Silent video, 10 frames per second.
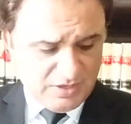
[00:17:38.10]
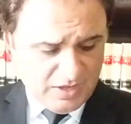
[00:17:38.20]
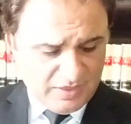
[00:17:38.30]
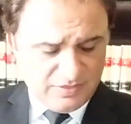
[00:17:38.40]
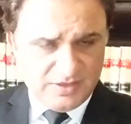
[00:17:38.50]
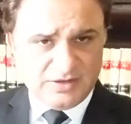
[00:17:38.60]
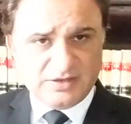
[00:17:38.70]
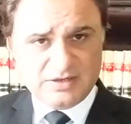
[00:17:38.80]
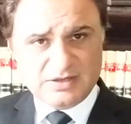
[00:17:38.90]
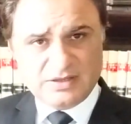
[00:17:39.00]
And
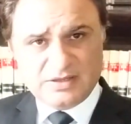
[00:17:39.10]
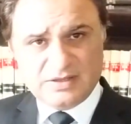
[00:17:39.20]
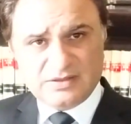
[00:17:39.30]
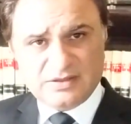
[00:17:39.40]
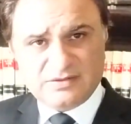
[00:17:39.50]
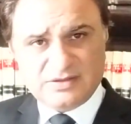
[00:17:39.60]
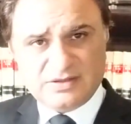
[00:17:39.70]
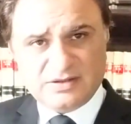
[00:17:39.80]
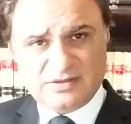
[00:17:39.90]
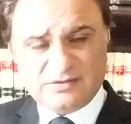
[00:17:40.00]
then there's
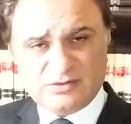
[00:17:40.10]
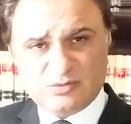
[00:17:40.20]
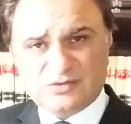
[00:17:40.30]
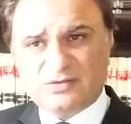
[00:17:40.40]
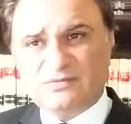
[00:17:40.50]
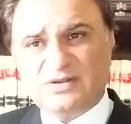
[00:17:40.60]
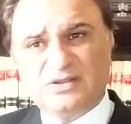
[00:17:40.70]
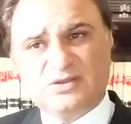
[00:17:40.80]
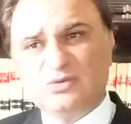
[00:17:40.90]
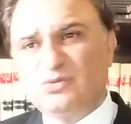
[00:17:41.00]
another situation when
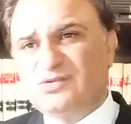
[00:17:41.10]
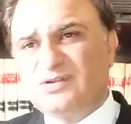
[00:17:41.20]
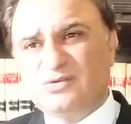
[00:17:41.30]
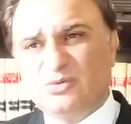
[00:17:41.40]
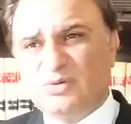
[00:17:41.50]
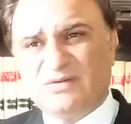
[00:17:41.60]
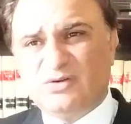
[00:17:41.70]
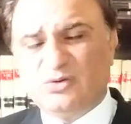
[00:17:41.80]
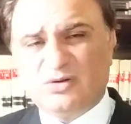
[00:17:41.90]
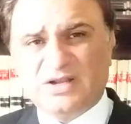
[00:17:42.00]
the accused says, no, I
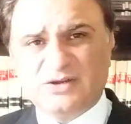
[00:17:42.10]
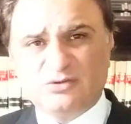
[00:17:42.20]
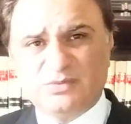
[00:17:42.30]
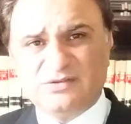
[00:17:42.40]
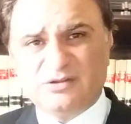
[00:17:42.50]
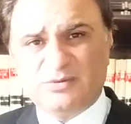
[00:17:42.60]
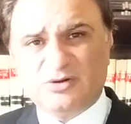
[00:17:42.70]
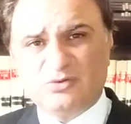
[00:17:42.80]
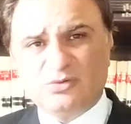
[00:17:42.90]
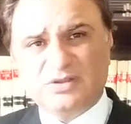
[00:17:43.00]
would not like to be examined
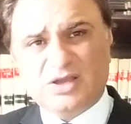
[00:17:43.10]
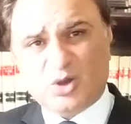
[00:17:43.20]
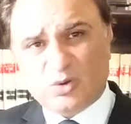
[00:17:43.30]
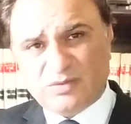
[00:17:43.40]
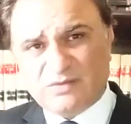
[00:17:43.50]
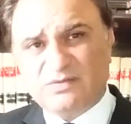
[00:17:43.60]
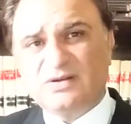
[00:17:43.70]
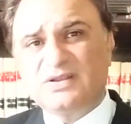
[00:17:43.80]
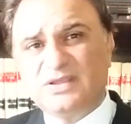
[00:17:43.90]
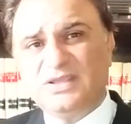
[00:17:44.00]
on oath.
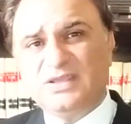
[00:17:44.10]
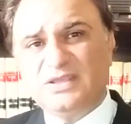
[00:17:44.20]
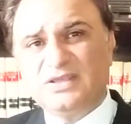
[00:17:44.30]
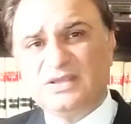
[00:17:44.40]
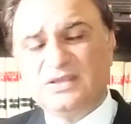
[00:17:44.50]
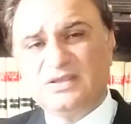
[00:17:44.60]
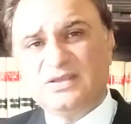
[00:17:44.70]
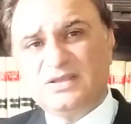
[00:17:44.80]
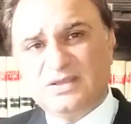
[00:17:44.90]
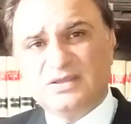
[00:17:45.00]
However, he
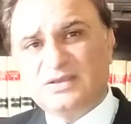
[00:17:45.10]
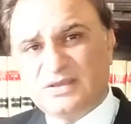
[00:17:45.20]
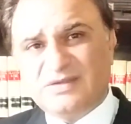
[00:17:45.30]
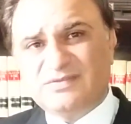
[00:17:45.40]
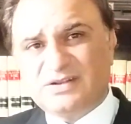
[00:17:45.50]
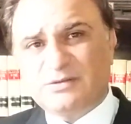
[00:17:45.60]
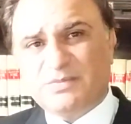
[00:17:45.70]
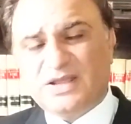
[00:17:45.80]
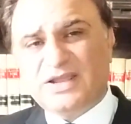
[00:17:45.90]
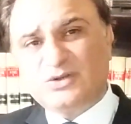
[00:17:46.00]
gives a
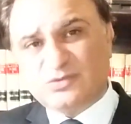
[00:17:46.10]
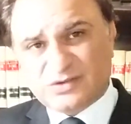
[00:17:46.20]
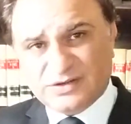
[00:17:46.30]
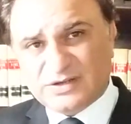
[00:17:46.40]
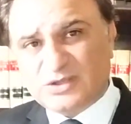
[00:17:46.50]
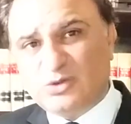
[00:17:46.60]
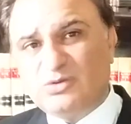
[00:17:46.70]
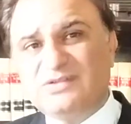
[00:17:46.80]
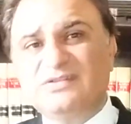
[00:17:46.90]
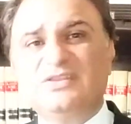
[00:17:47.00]
reply to certain
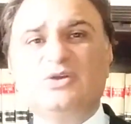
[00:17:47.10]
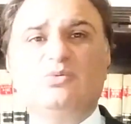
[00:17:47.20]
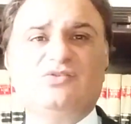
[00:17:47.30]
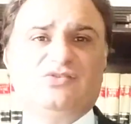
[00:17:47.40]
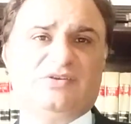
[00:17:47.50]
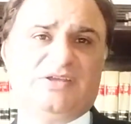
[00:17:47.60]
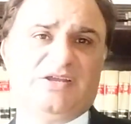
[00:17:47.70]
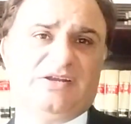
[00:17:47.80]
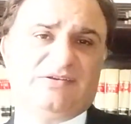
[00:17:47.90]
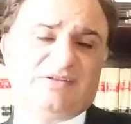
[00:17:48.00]
queries in the question
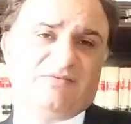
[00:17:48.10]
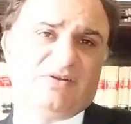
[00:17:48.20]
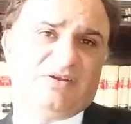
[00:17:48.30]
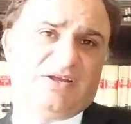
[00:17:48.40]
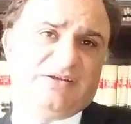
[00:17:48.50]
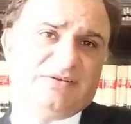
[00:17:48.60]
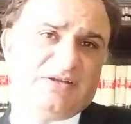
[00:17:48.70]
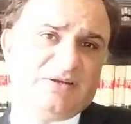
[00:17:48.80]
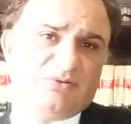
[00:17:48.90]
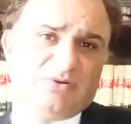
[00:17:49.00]
8, 7, 9,
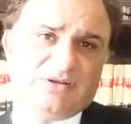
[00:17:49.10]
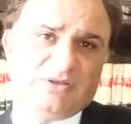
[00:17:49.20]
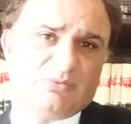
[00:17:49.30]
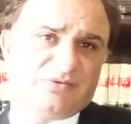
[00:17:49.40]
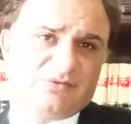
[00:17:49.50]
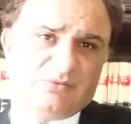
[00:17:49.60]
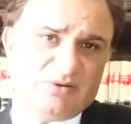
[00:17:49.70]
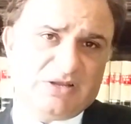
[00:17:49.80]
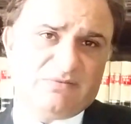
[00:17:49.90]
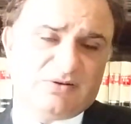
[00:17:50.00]
10, 20 questions,
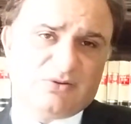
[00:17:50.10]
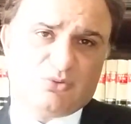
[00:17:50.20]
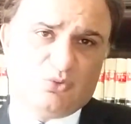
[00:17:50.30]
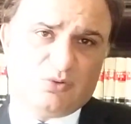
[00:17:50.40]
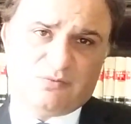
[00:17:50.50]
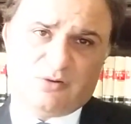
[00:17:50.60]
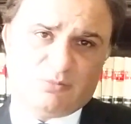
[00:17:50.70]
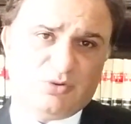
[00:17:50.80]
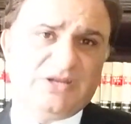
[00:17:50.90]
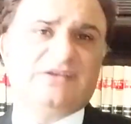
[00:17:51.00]
whatever the court
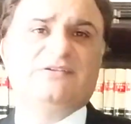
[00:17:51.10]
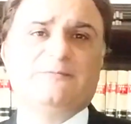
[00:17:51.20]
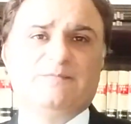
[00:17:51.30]
formulates.